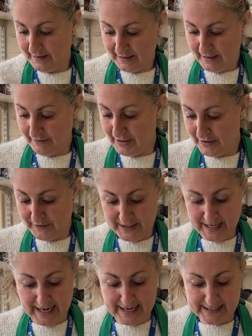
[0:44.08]
Get rid of the
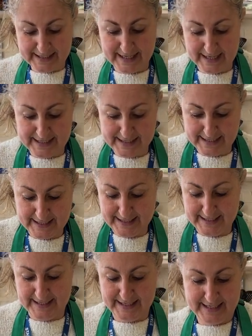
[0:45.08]
excess
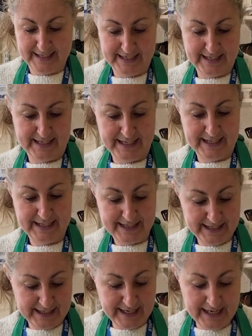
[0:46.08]

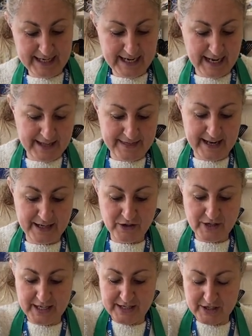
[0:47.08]
skin, and then you
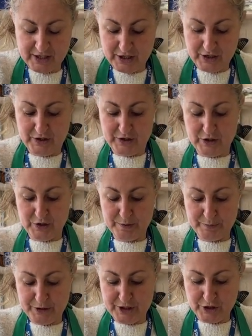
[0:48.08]
need to use
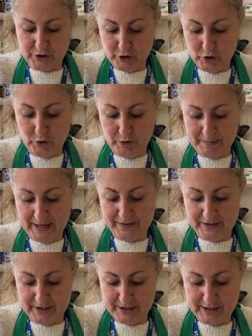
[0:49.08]
bridge and claw
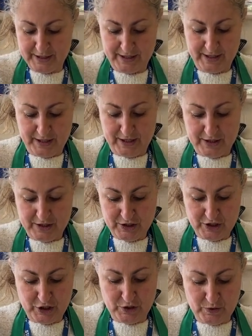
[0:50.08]
method
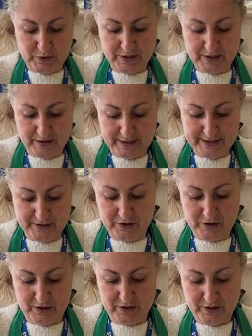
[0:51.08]
to
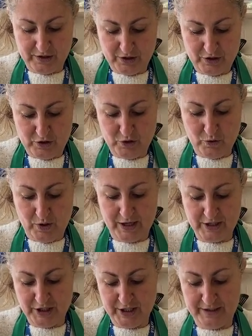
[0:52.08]
dice your
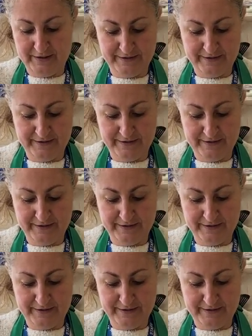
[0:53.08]
onion.